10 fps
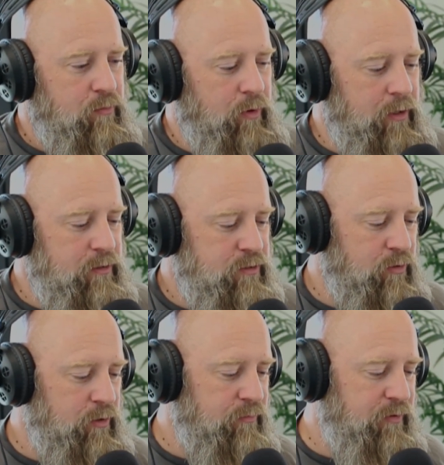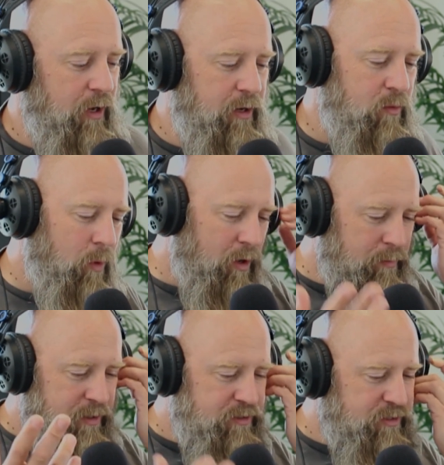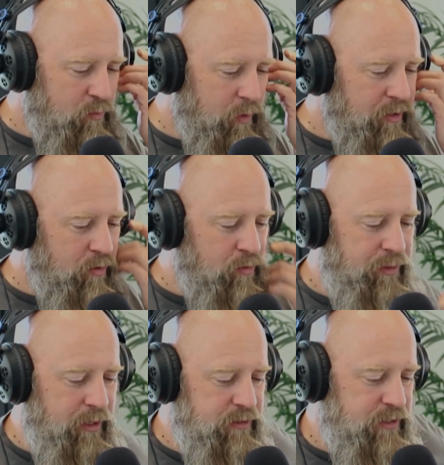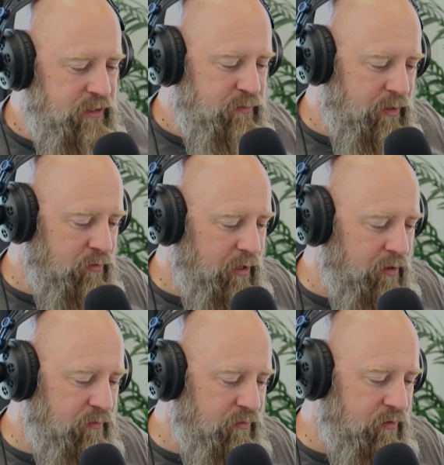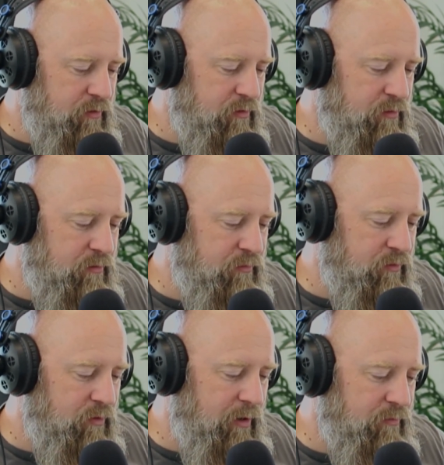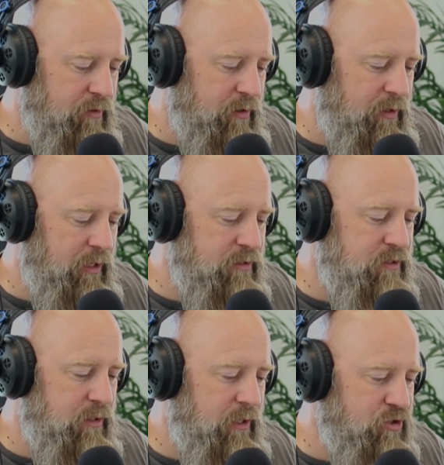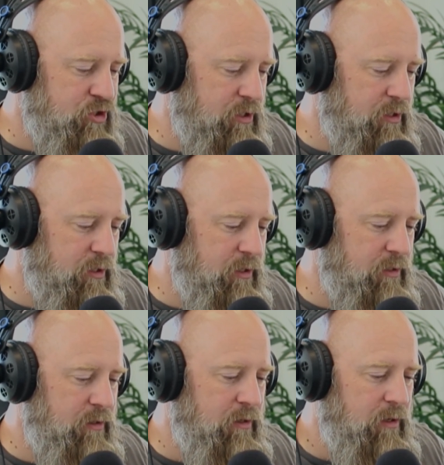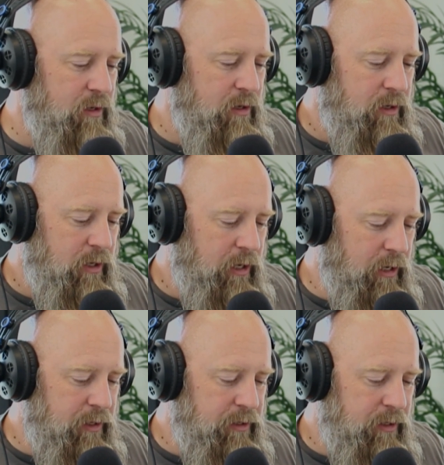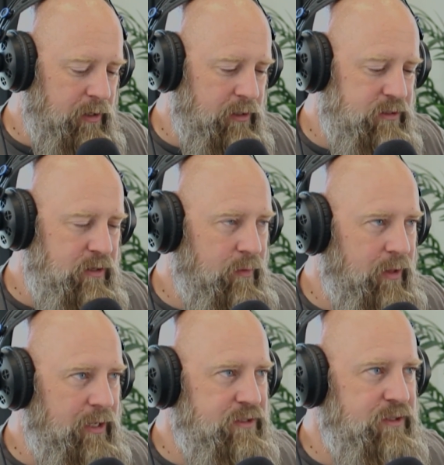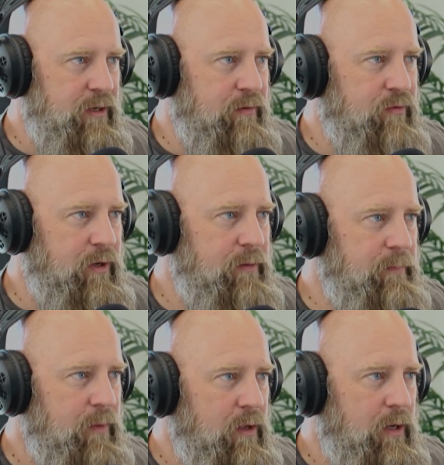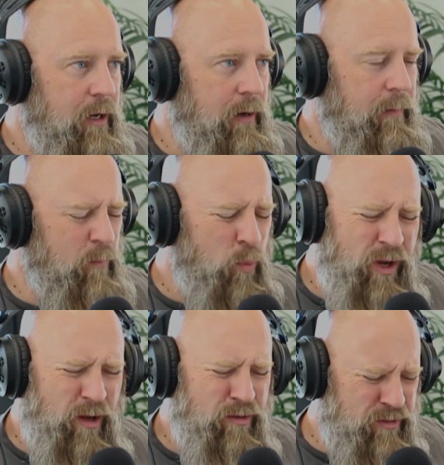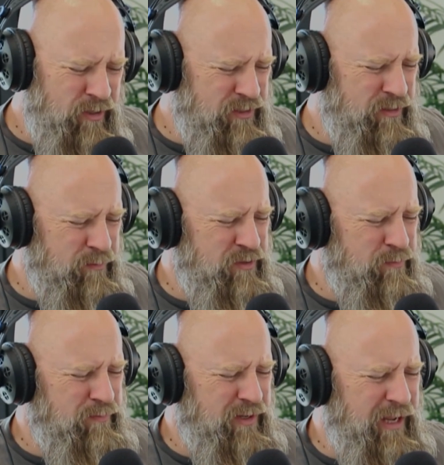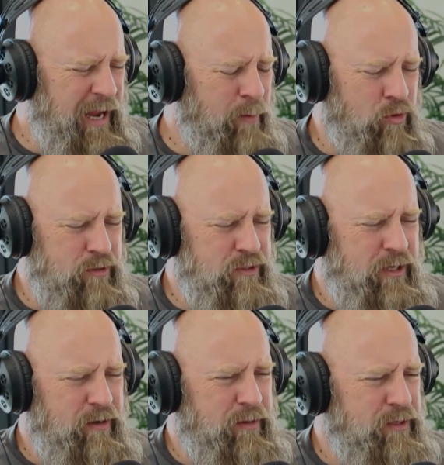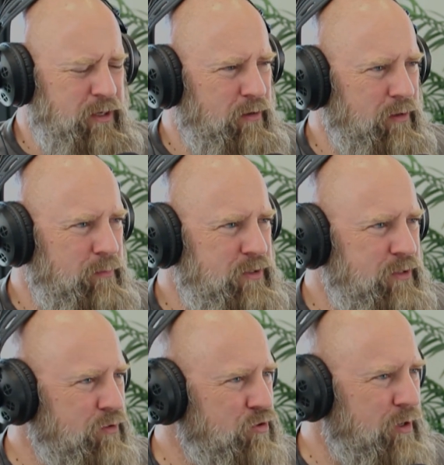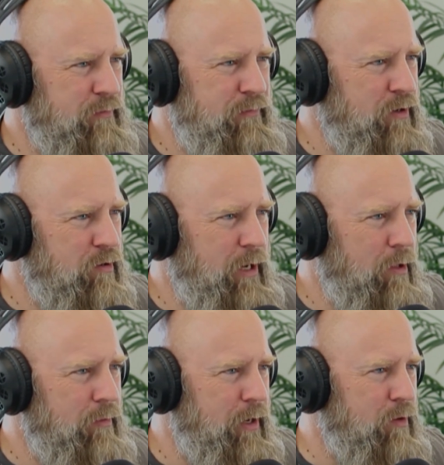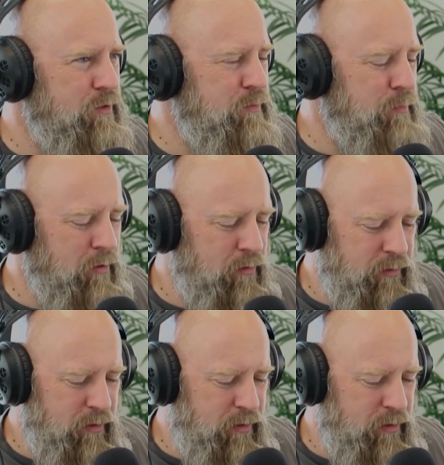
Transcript: Right. So you've got, well, because the window things has been around for forever, and the insulation and some of that stuff, right? We also got some cameras out of the deal. I'm still trying to figure out how that was part of the...